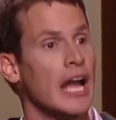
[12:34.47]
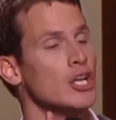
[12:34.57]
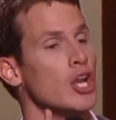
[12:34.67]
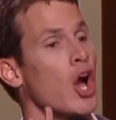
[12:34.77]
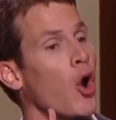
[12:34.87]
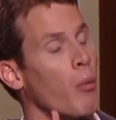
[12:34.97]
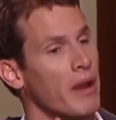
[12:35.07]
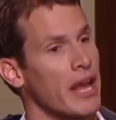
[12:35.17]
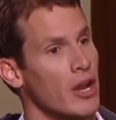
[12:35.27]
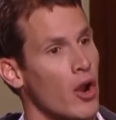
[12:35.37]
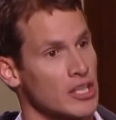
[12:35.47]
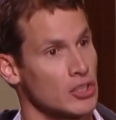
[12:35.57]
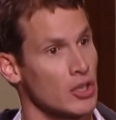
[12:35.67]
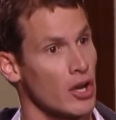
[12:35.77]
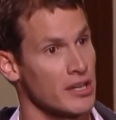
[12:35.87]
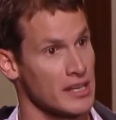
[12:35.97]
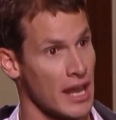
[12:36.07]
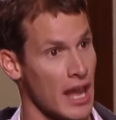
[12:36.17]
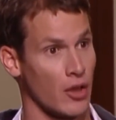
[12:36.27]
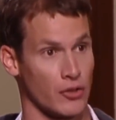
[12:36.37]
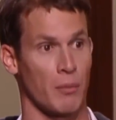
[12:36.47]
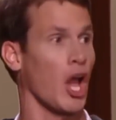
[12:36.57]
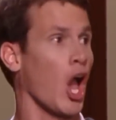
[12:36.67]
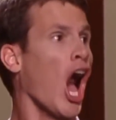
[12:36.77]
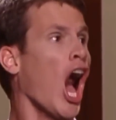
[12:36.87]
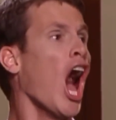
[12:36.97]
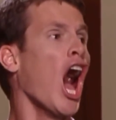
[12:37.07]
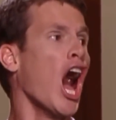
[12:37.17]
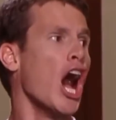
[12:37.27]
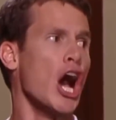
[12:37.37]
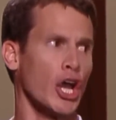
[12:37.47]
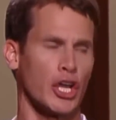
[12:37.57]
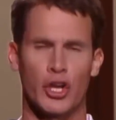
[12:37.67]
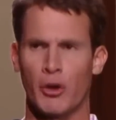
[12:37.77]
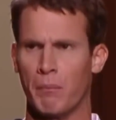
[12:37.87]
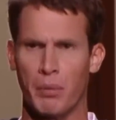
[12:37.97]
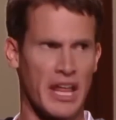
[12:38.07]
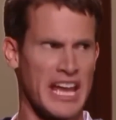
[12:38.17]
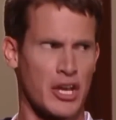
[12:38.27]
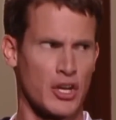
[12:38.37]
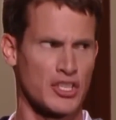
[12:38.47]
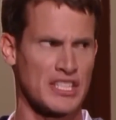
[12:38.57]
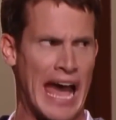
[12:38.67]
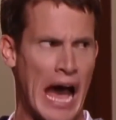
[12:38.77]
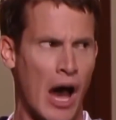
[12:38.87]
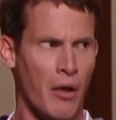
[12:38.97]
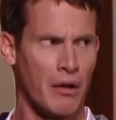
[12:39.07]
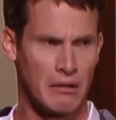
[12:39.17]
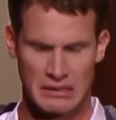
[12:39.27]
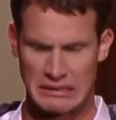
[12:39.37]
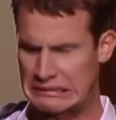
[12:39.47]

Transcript: I know, but I'd already started to yell, so I'm like, oh, your blinker's out.